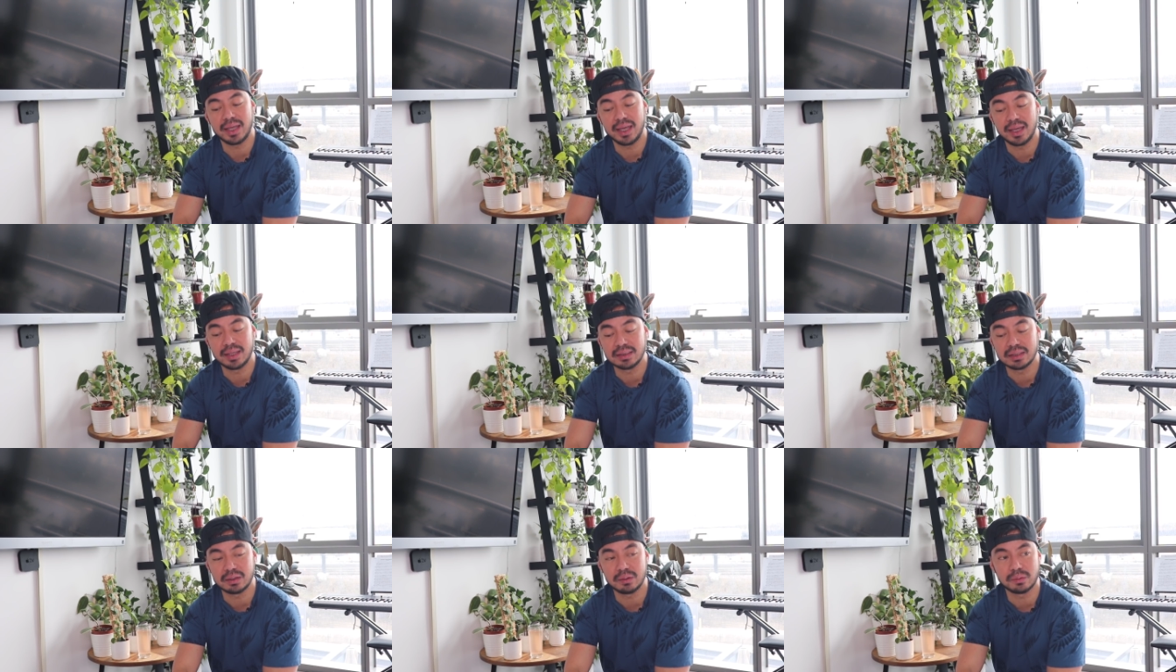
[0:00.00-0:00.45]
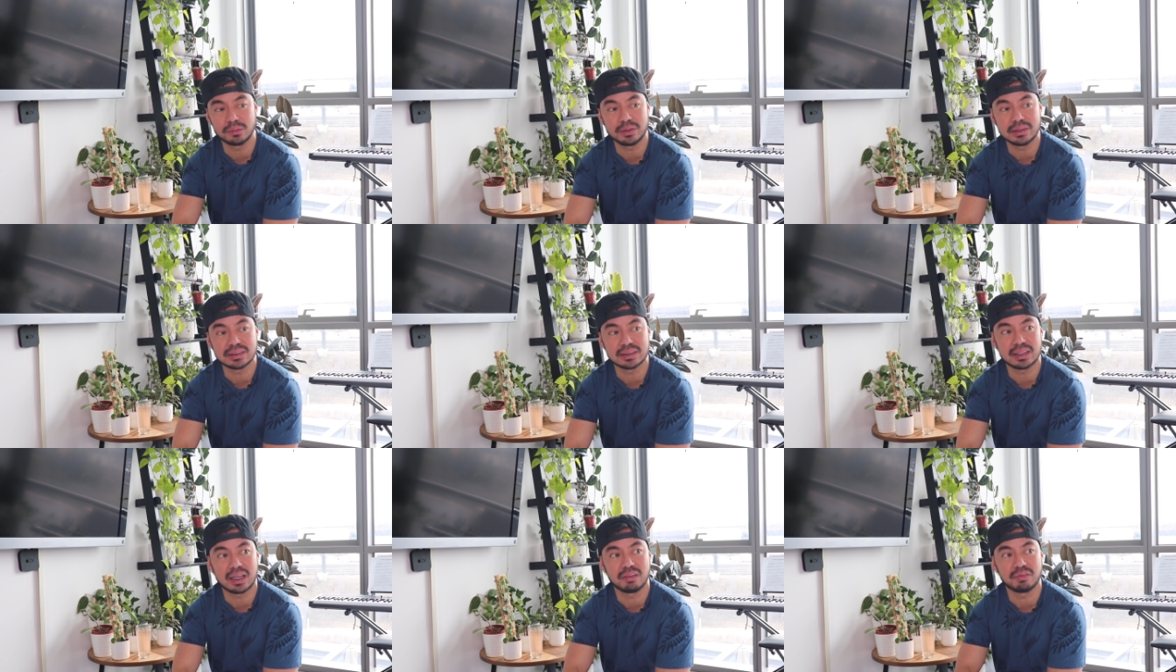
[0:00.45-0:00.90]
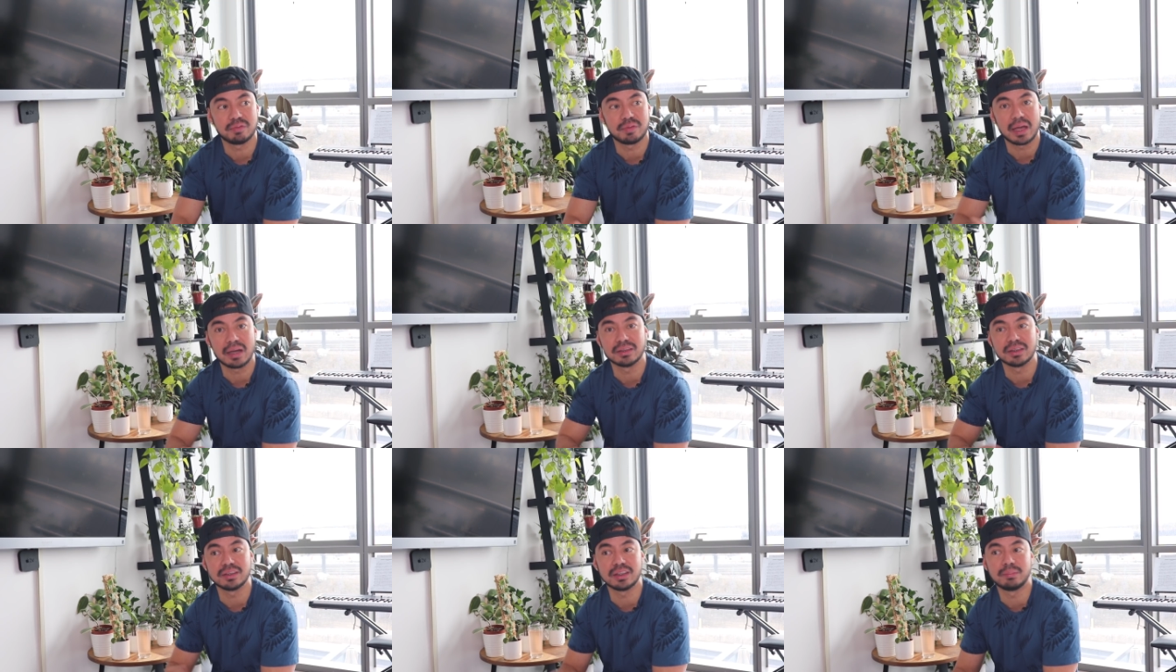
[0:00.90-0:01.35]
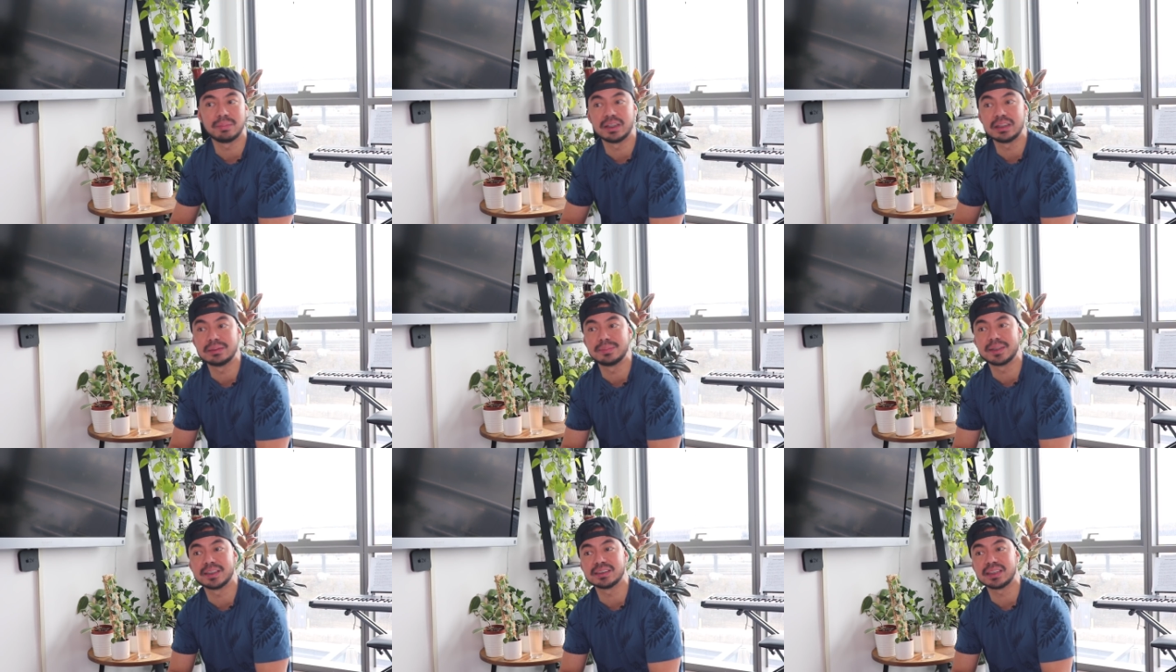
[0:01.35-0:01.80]
and the only reason I found out about it
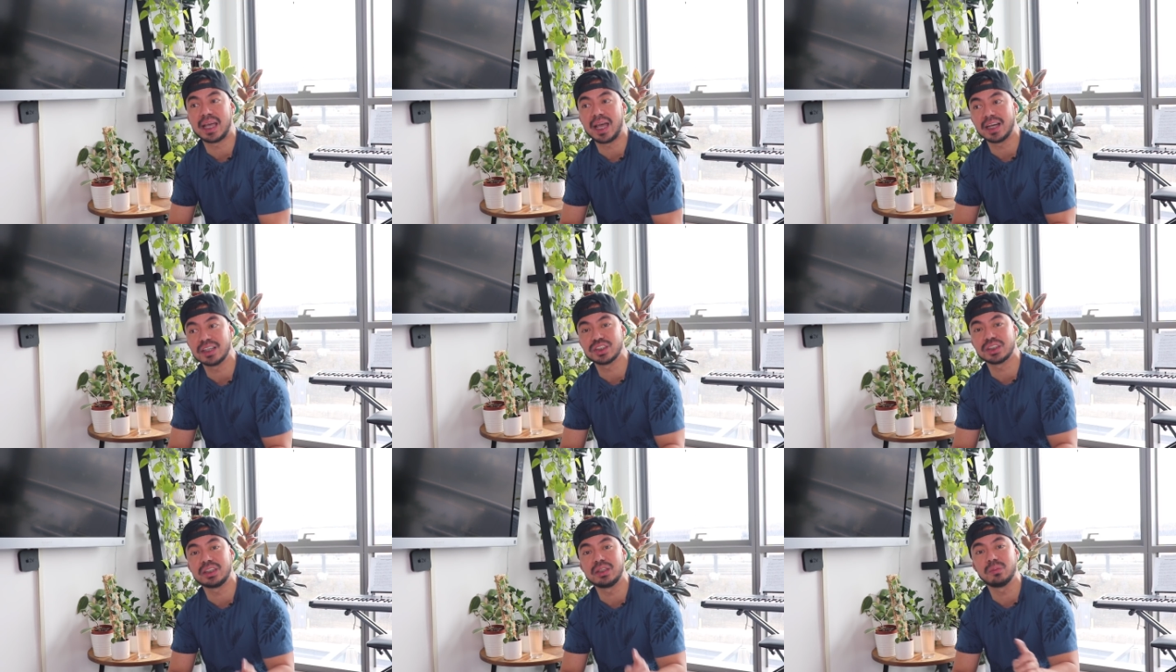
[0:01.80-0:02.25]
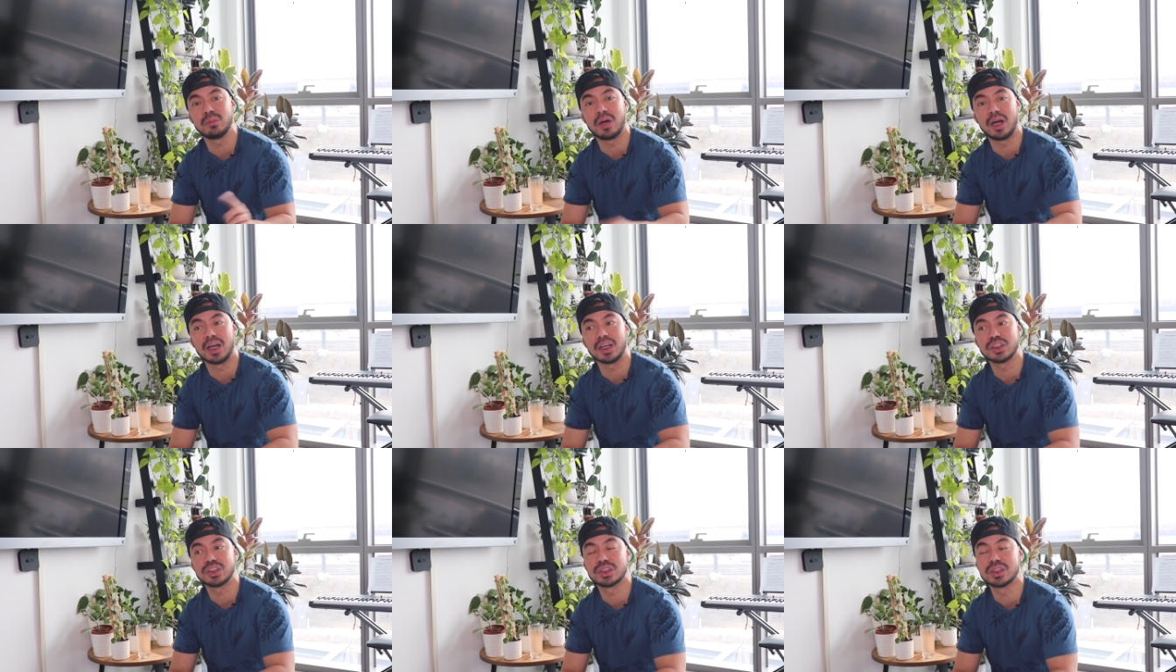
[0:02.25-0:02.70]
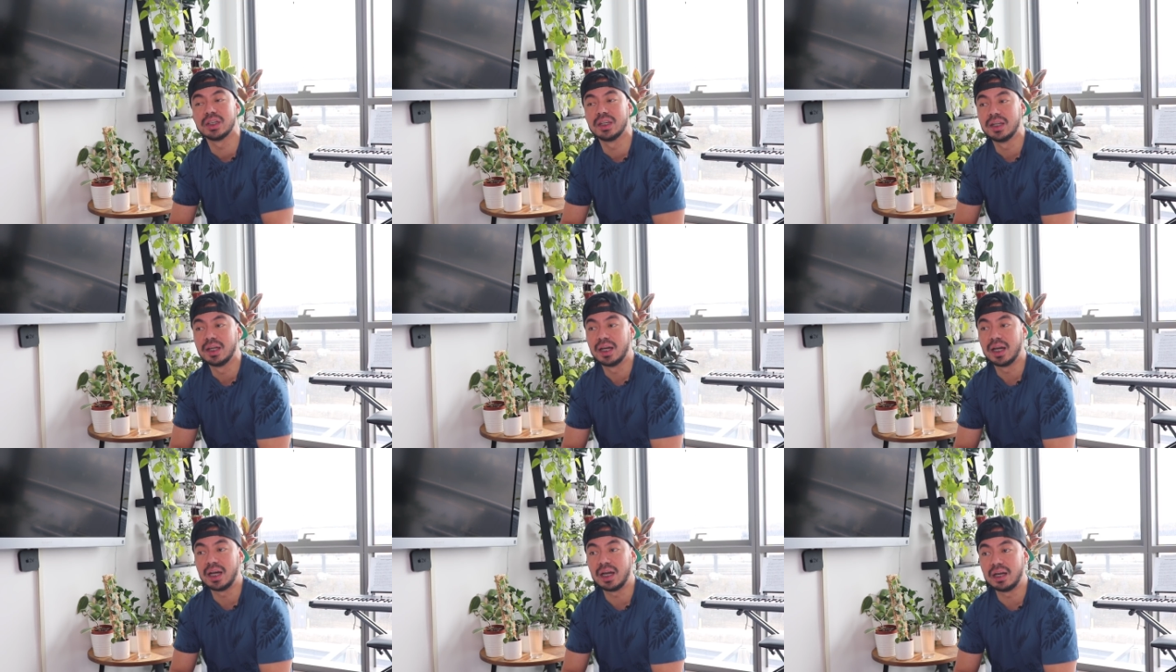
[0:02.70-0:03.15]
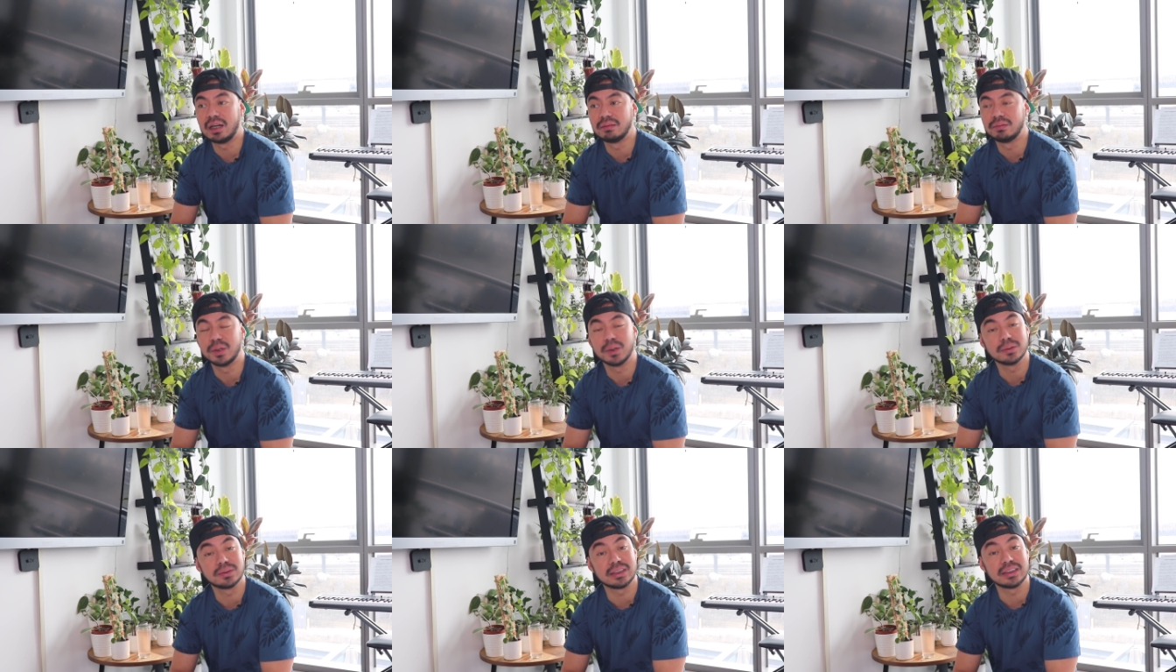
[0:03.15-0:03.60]
is because I actually watch uh,
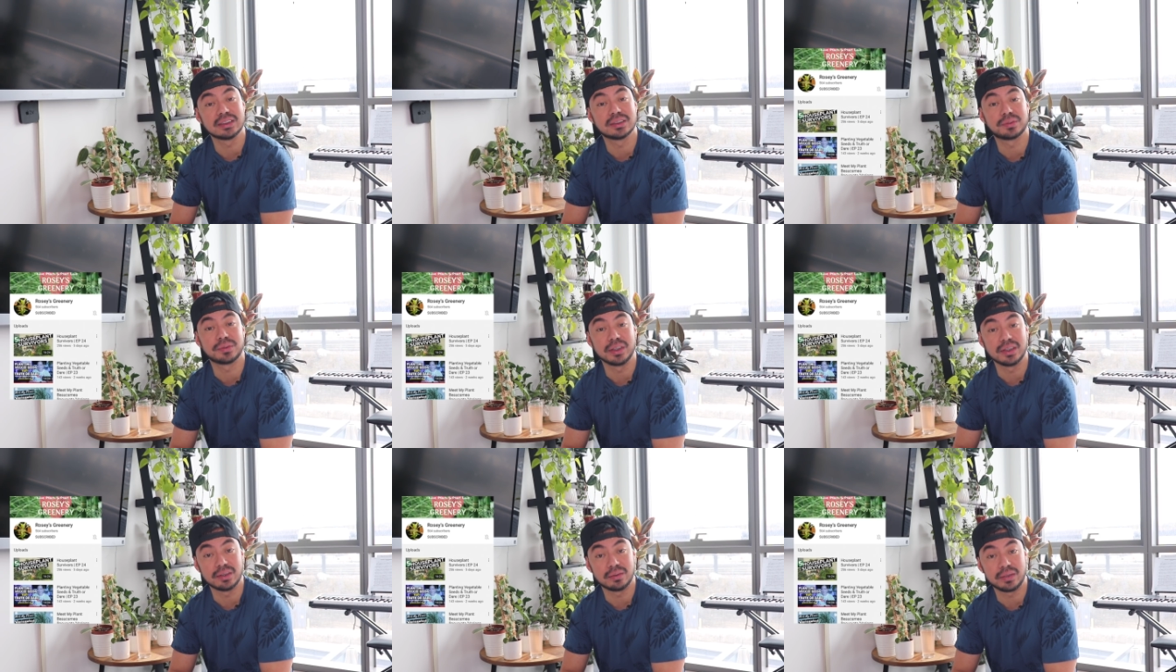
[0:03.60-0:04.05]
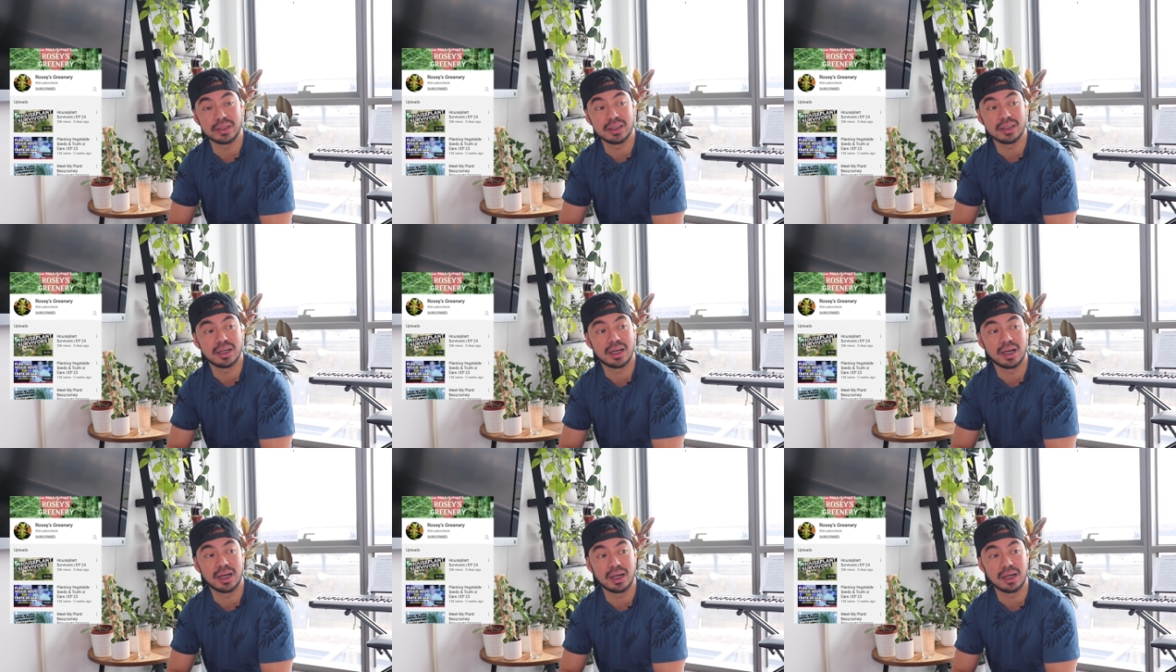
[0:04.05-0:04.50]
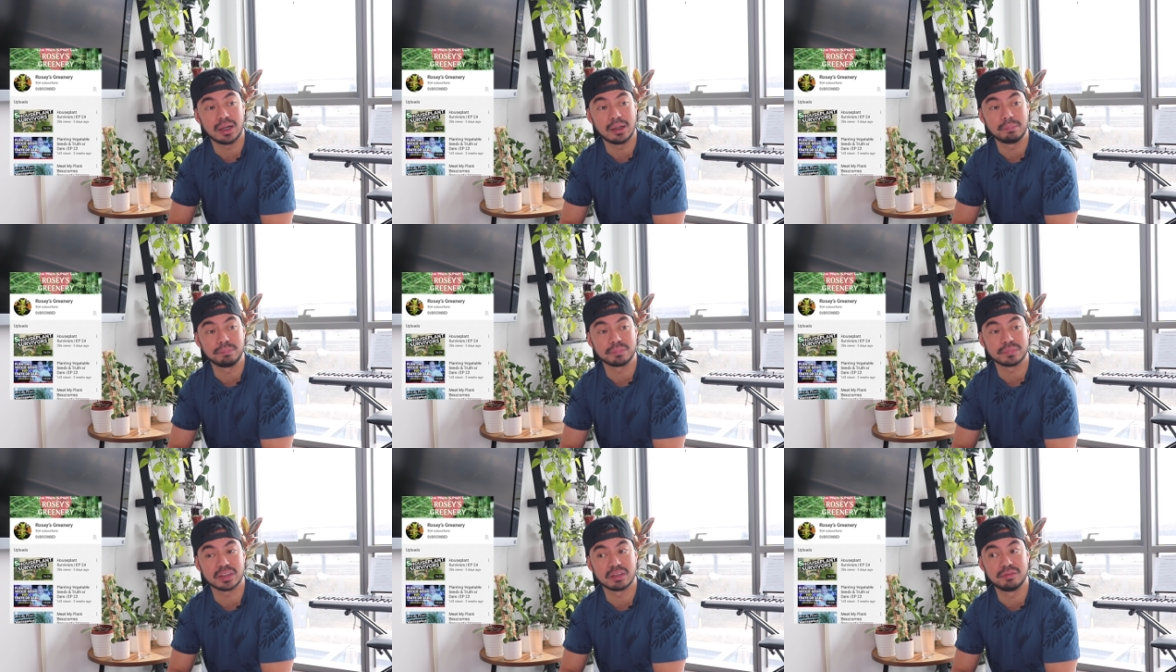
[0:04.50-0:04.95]
Rosey's Greenery um,